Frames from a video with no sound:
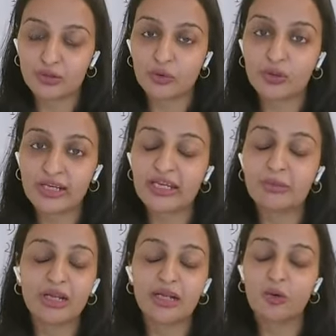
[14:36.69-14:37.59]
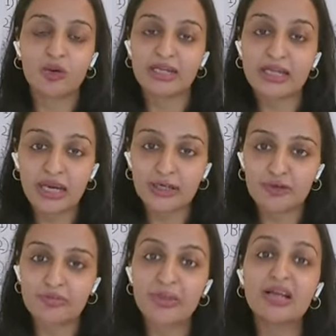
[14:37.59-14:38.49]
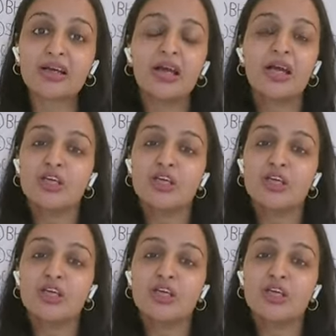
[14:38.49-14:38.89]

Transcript: you know, dairy milk or any kind of milk.